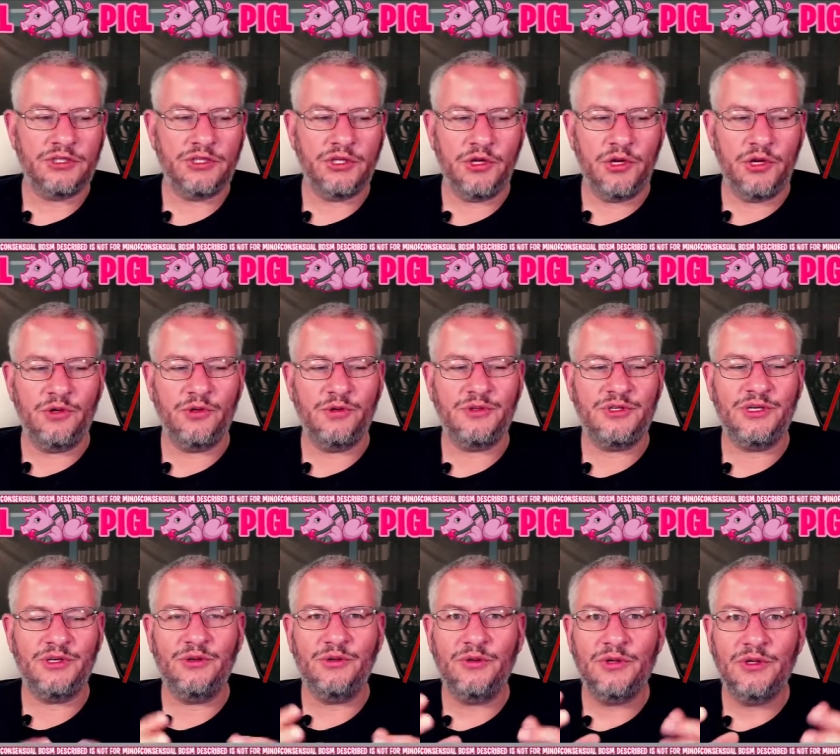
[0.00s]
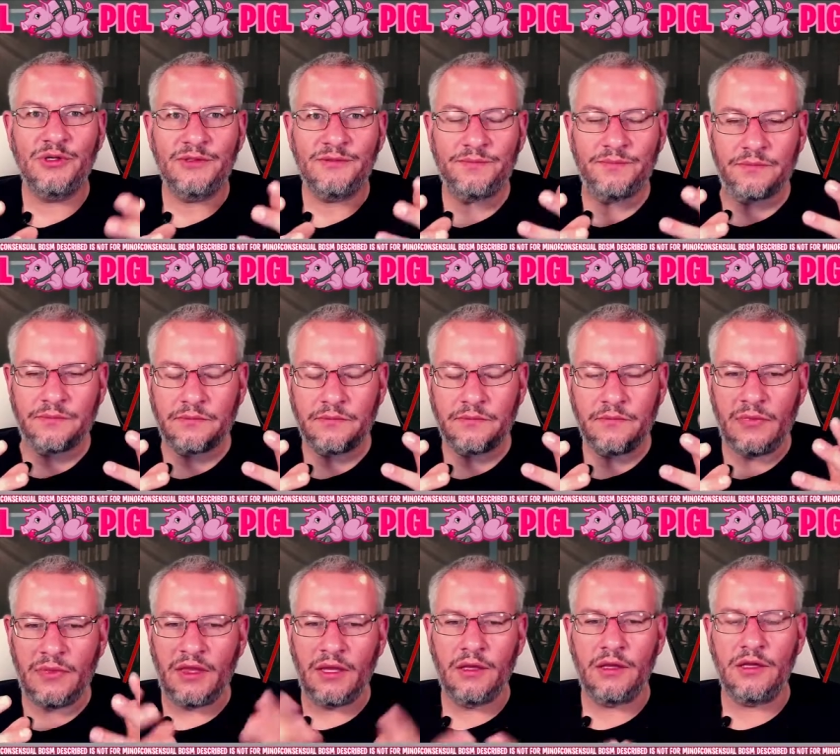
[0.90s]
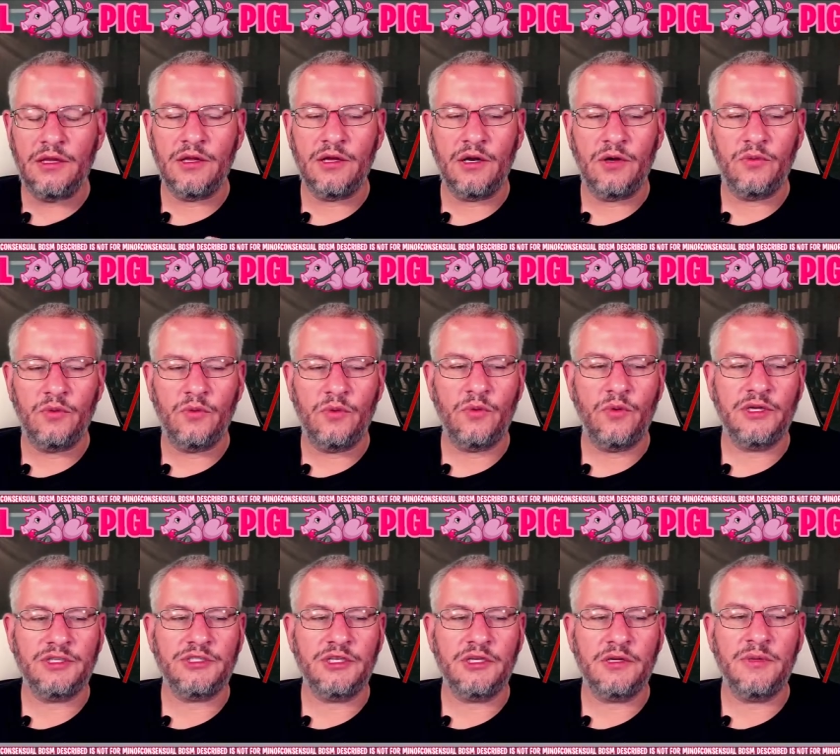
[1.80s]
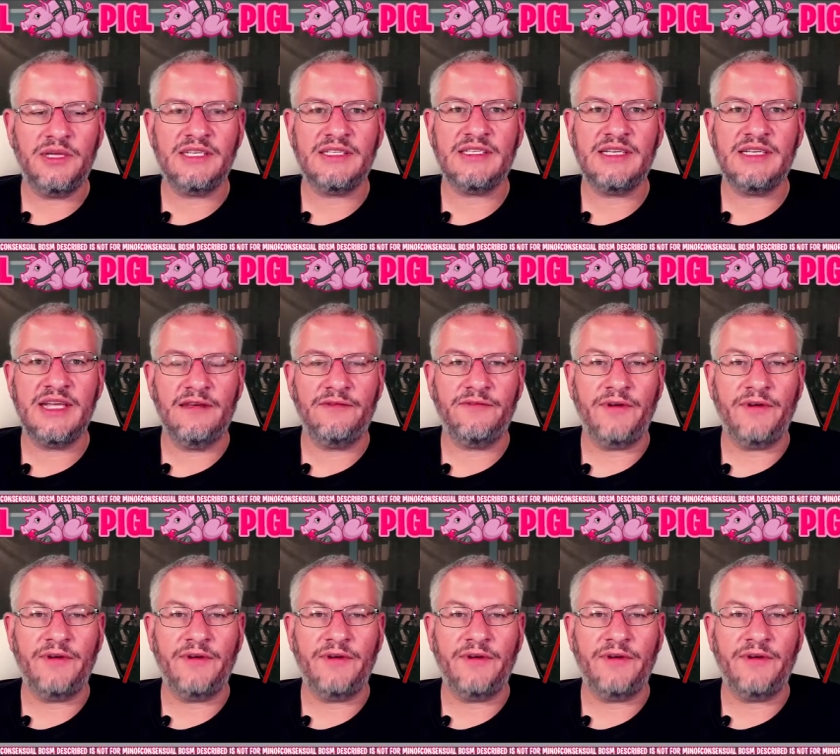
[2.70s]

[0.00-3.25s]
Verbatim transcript: you to you know, we want you to be safe.